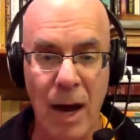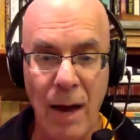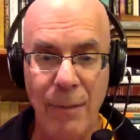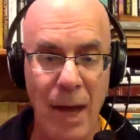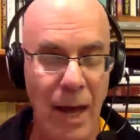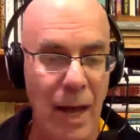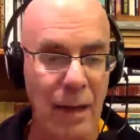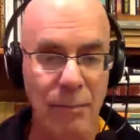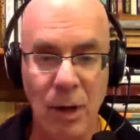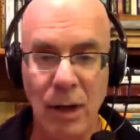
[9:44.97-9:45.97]

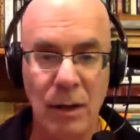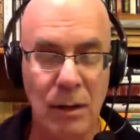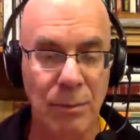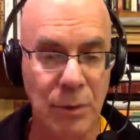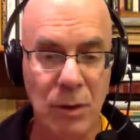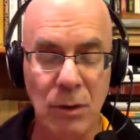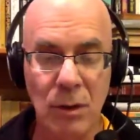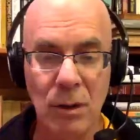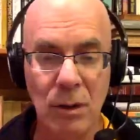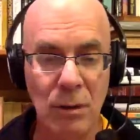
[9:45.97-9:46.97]
iPad, my
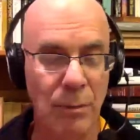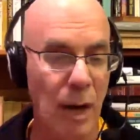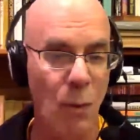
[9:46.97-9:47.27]
computer,